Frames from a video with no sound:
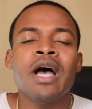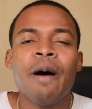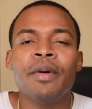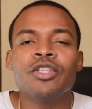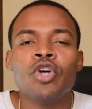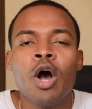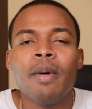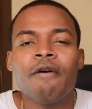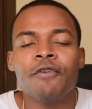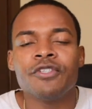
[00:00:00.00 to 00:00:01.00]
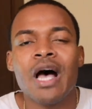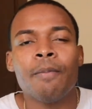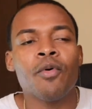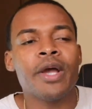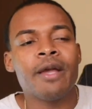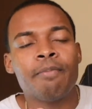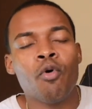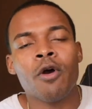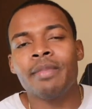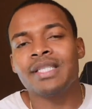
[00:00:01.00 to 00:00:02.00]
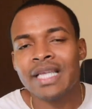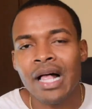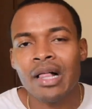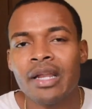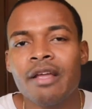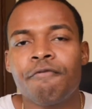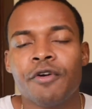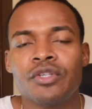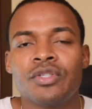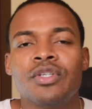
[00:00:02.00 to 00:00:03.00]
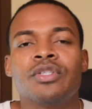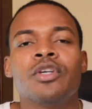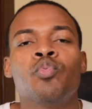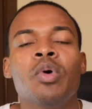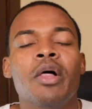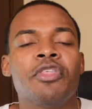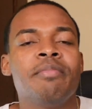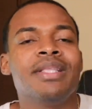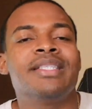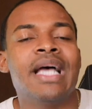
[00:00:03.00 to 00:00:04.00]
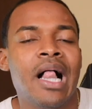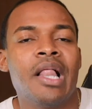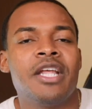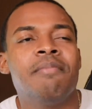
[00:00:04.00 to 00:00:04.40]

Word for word: I'm going to talk about, for example, a poor mentality versus a wealthy mentality.